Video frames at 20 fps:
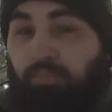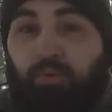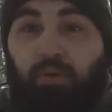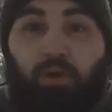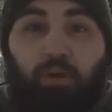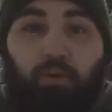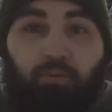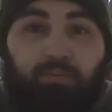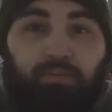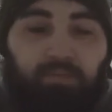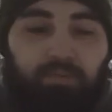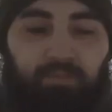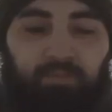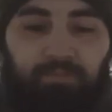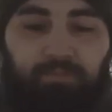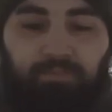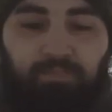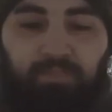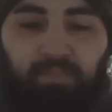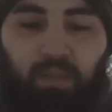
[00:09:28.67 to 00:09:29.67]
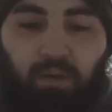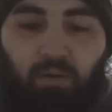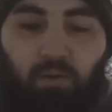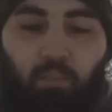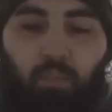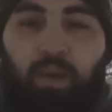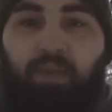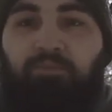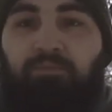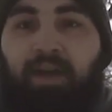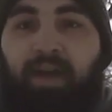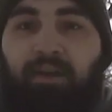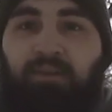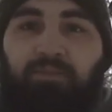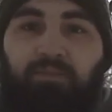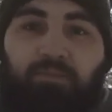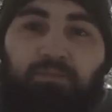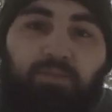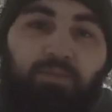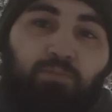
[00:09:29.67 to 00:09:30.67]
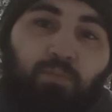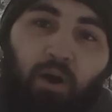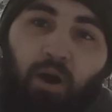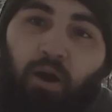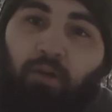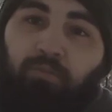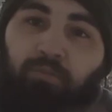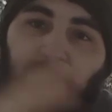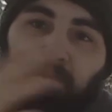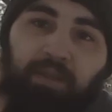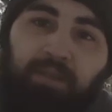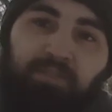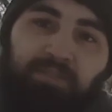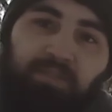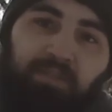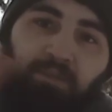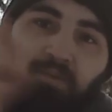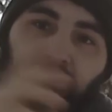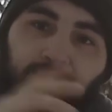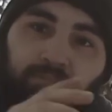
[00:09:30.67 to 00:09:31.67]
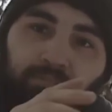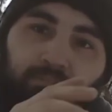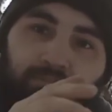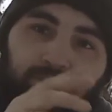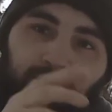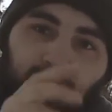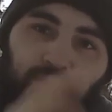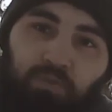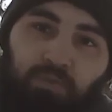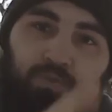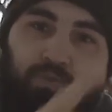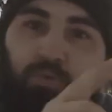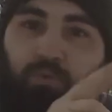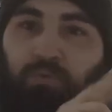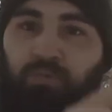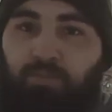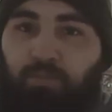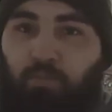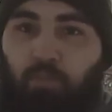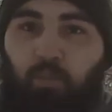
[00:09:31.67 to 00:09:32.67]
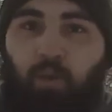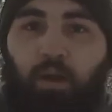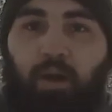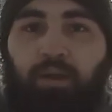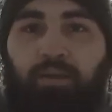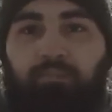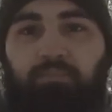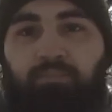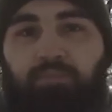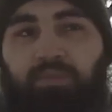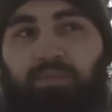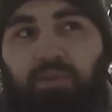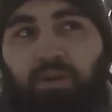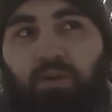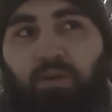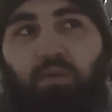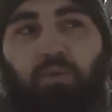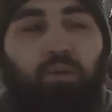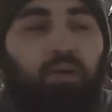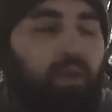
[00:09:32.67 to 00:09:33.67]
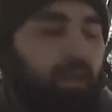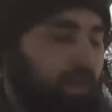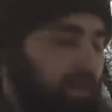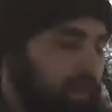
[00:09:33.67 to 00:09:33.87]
the pros. Weight factor. You are replacing two tools for one. So